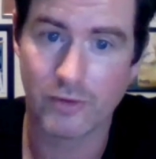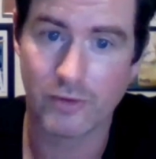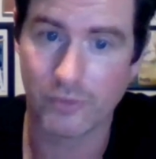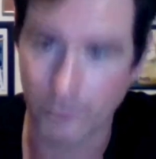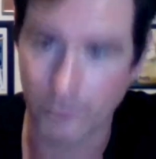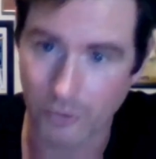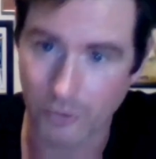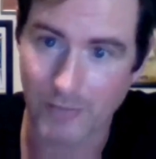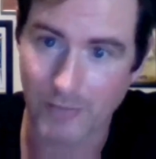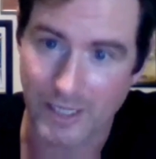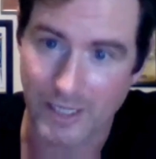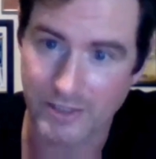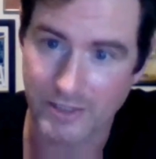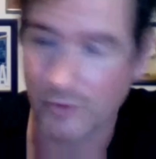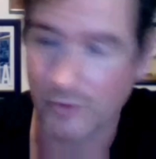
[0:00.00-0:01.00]
the New York
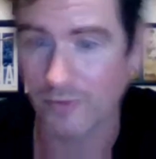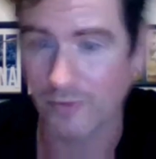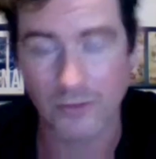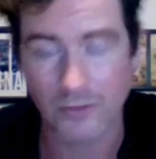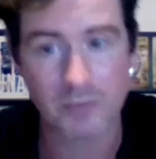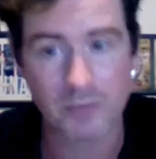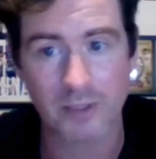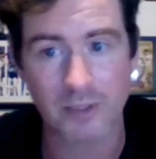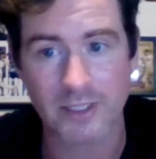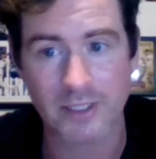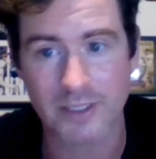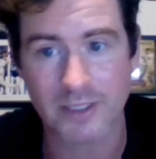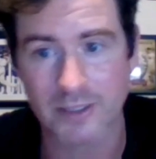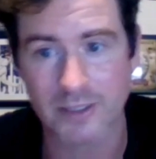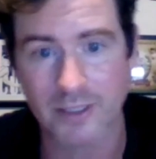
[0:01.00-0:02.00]
Mets, who are in first
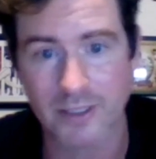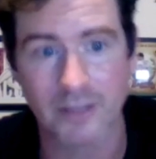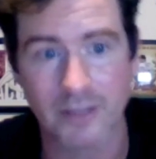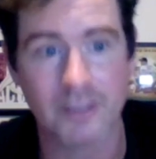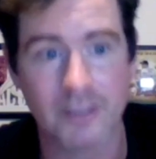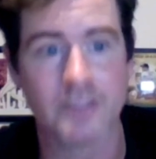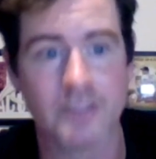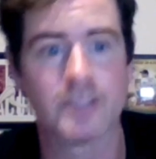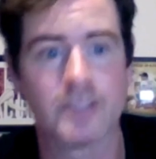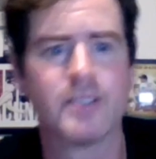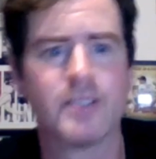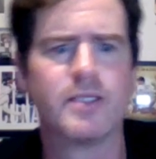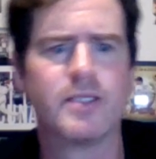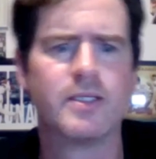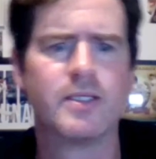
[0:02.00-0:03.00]
place in the NL East.
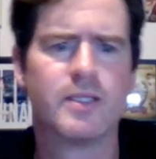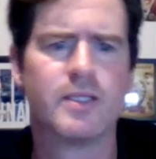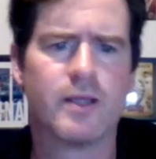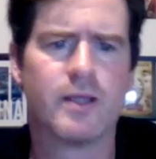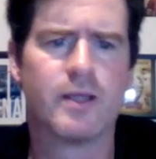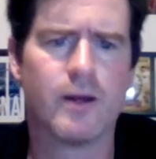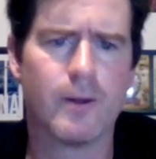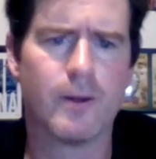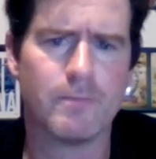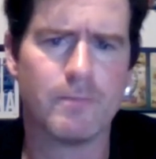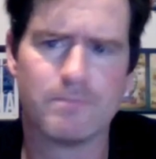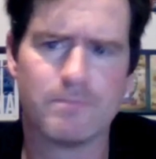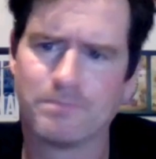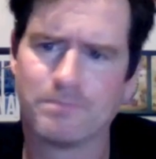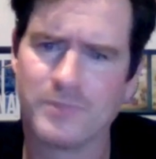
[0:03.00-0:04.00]

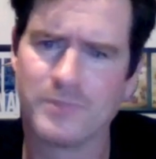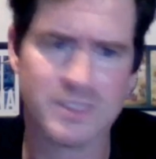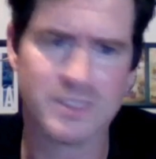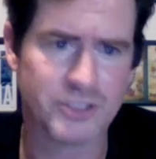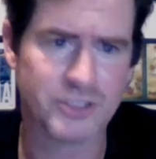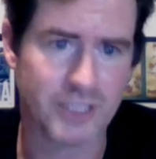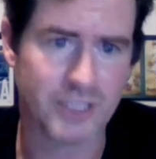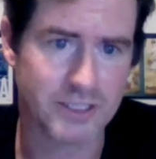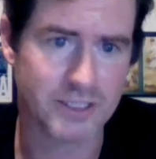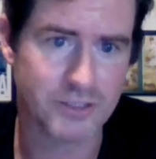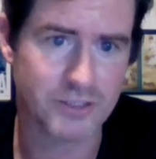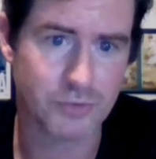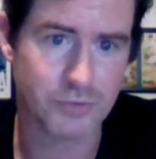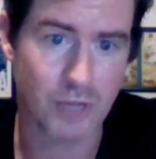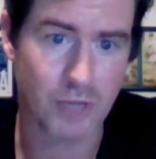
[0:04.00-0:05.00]
This is a chance
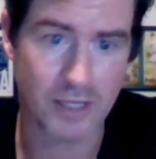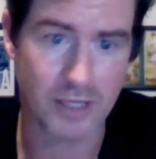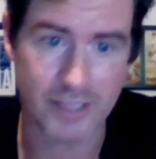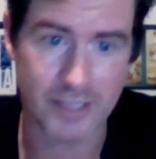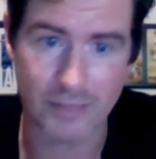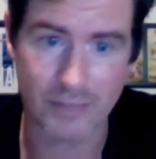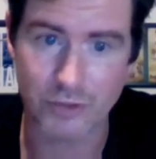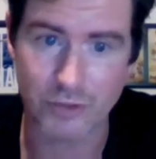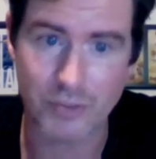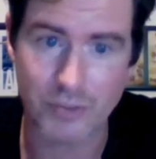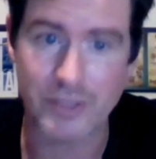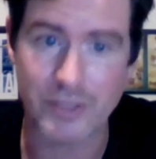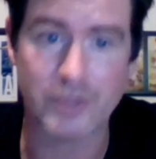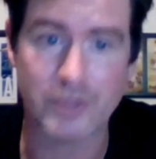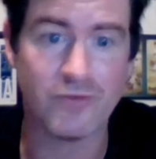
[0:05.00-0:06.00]
to do a lot of damage
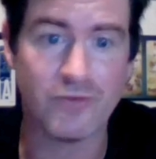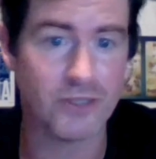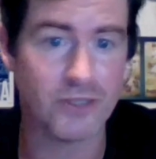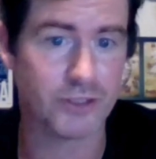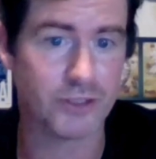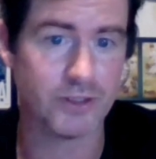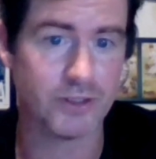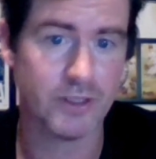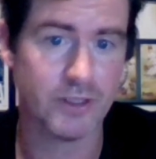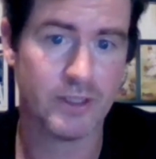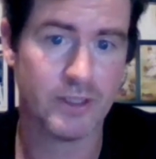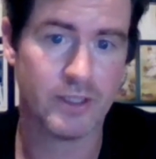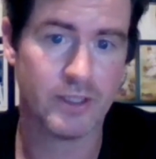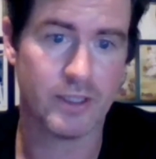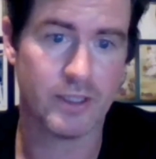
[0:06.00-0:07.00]
within the division.
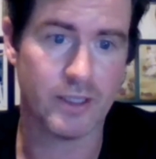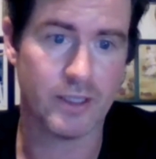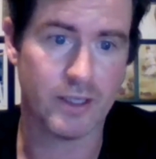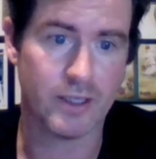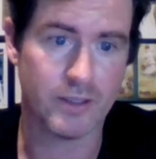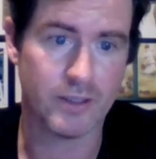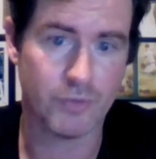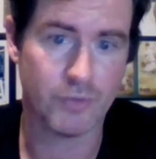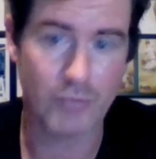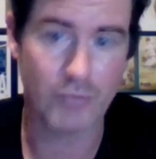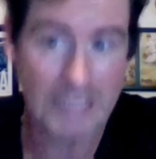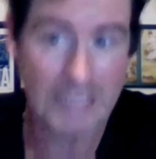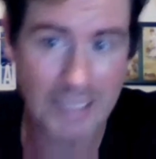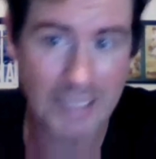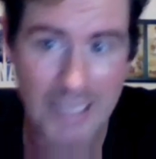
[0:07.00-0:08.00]

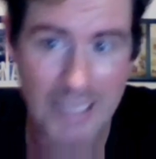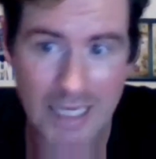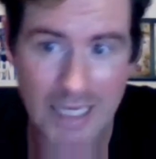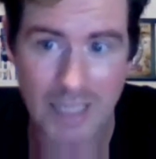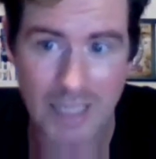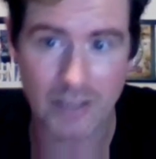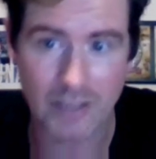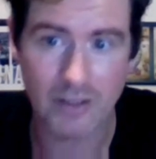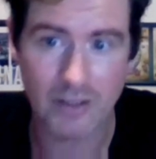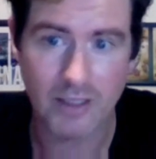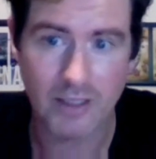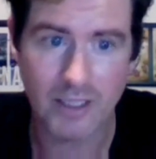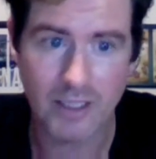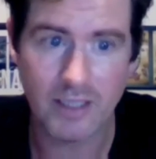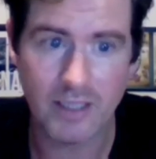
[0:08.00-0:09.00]
We
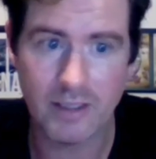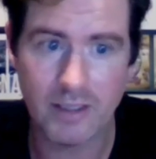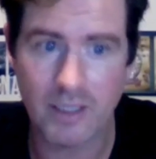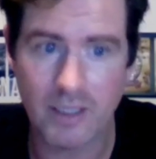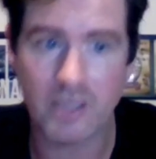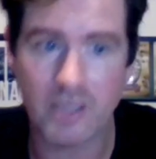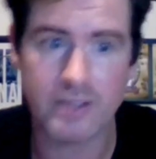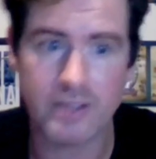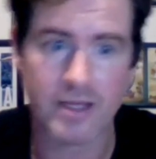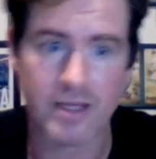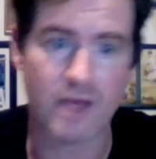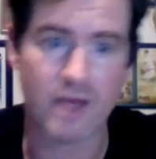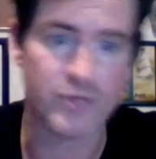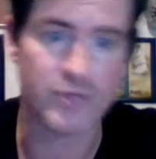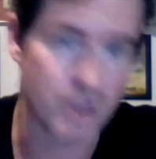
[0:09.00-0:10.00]
need to
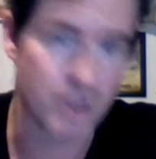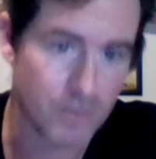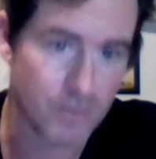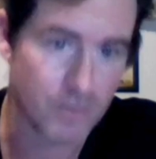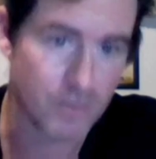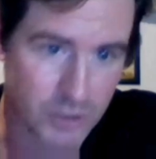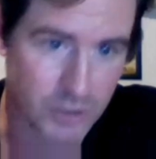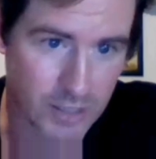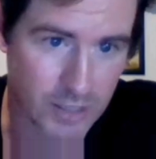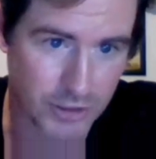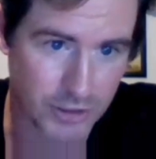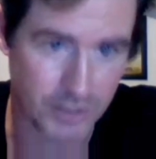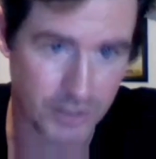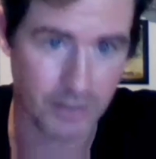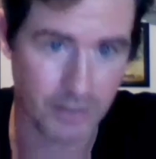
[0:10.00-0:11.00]
have a dominant
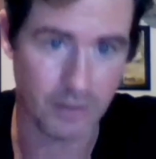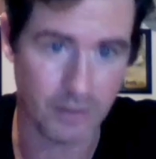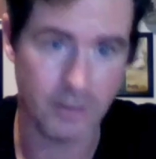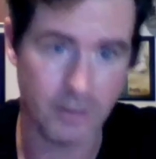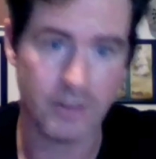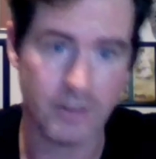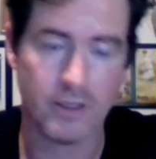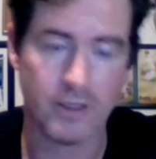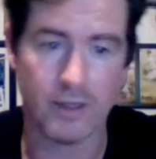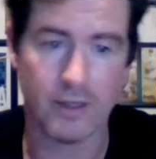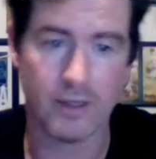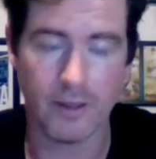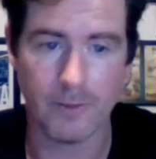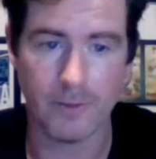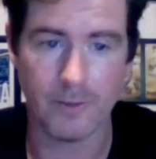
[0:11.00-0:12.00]
stretch here,
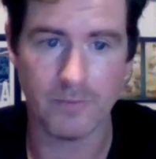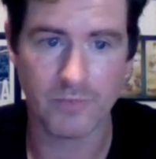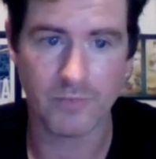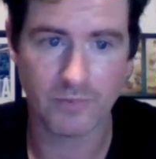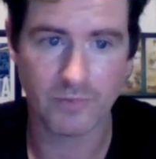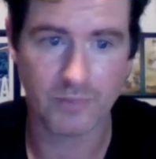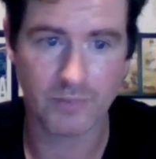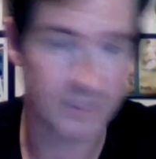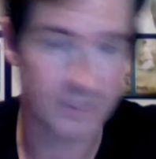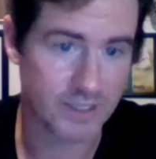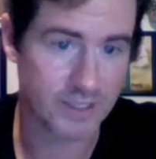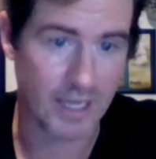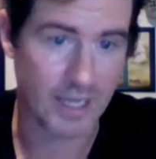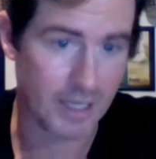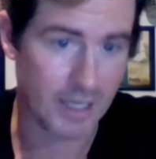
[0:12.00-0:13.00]

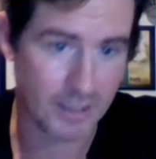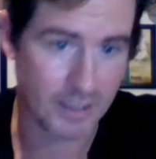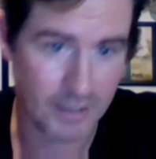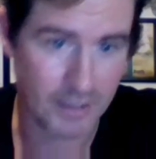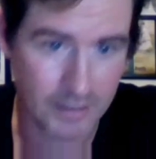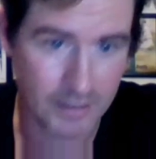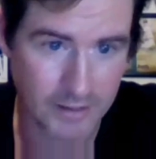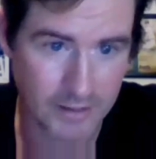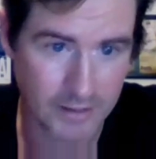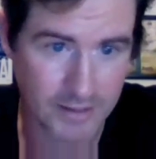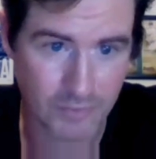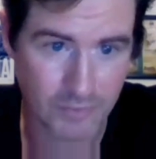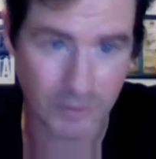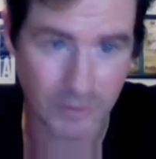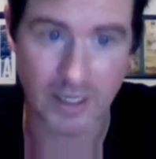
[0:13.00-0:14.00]
because this
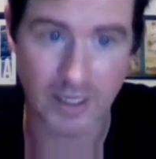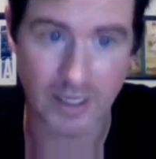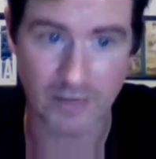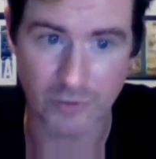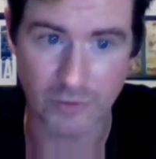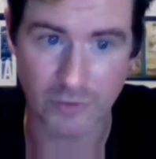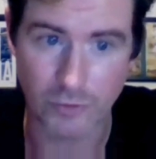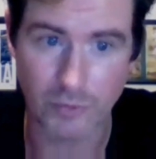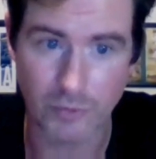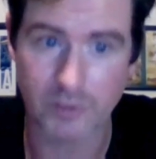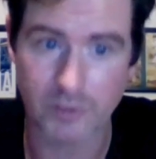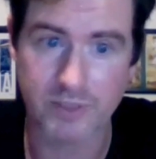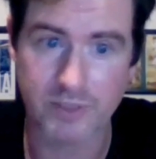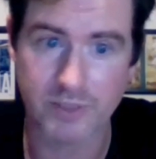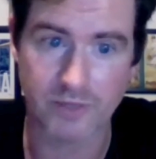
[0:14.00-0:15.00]
is what they have to do to
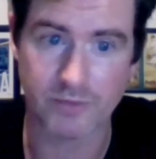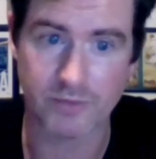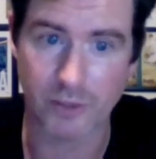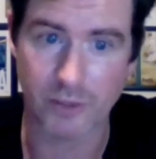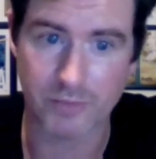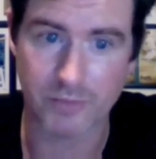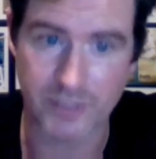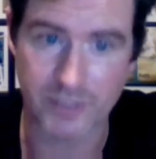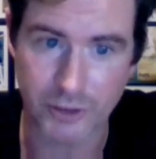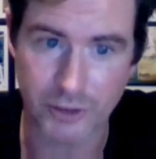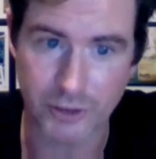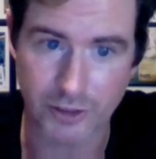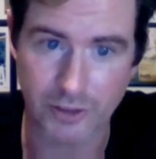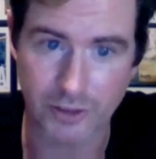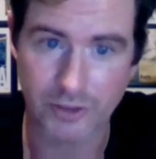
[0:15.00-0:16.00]
put themselves in better
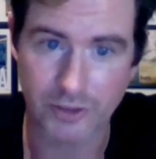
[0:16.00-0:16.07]
position